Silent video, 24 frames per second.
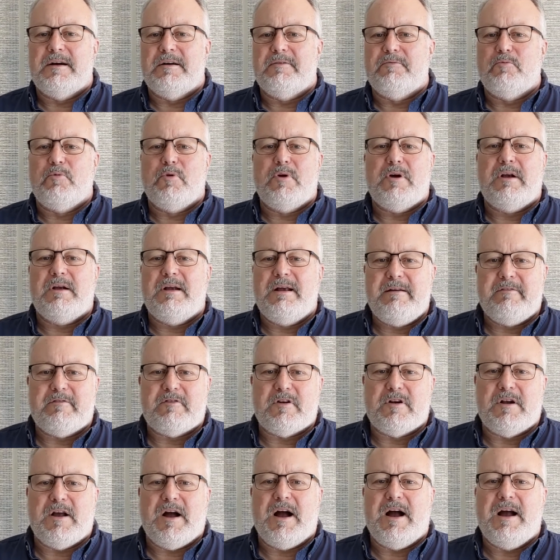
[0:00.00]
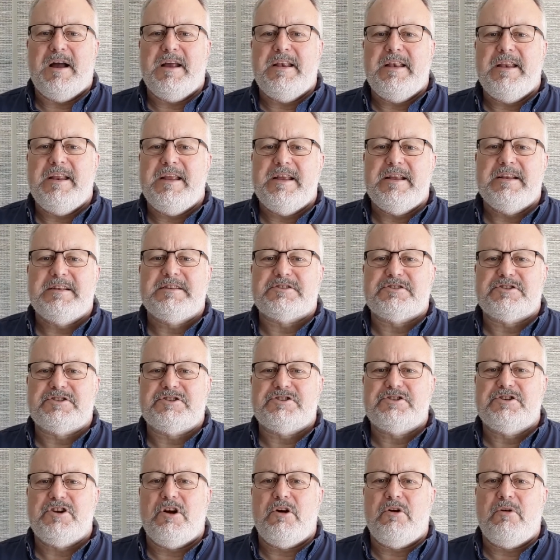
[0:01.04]
wherever. I need to
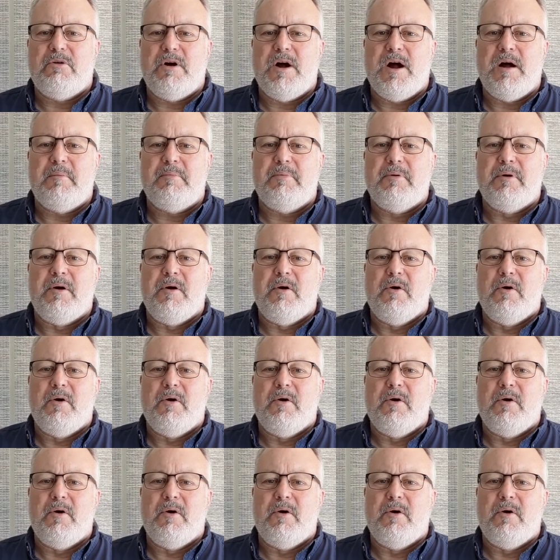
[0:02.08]
show up